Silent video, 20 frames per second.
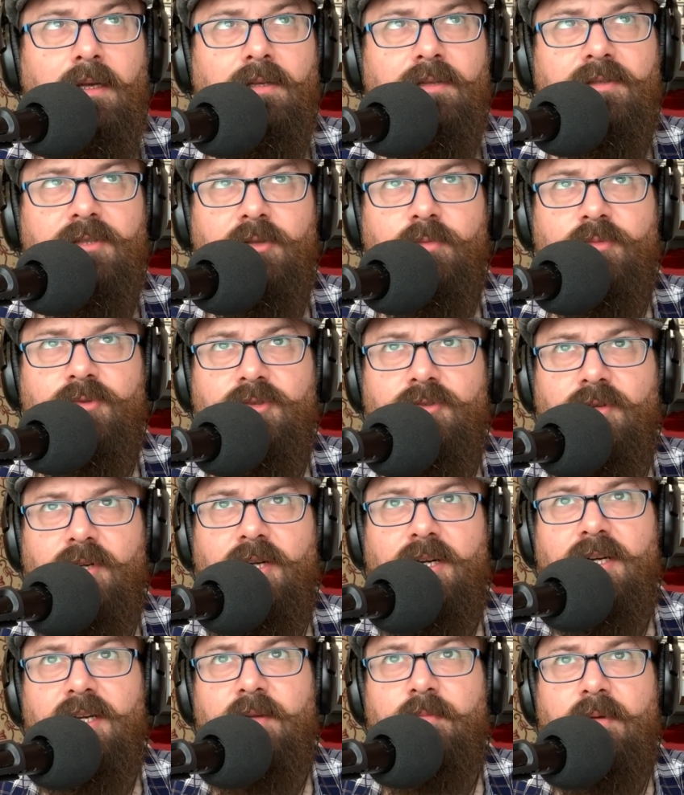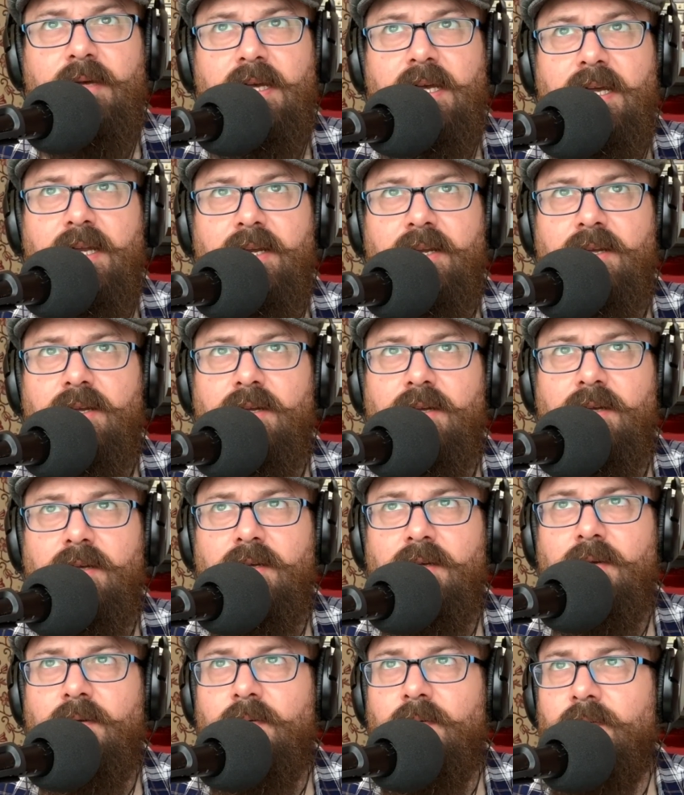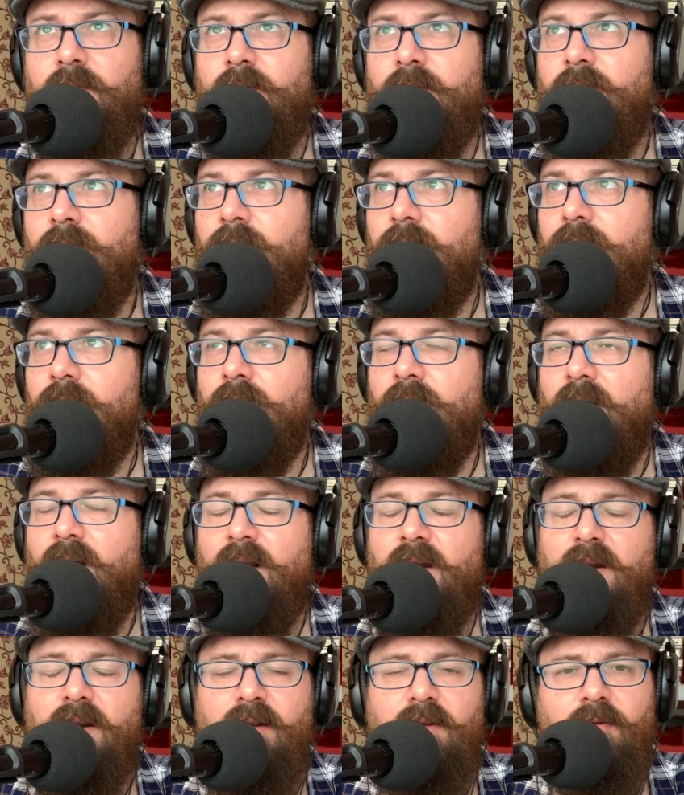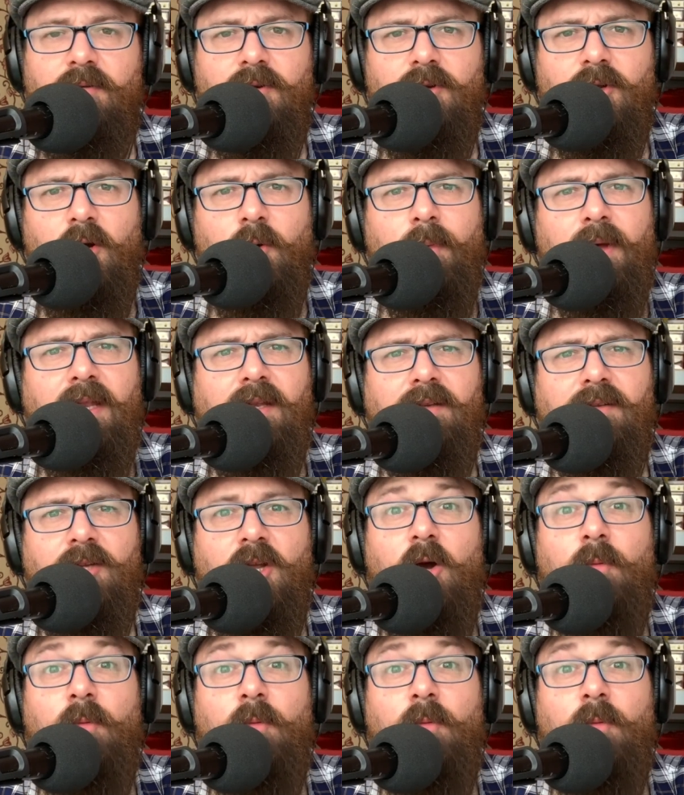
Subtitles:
subscribe and a, I don't know, comment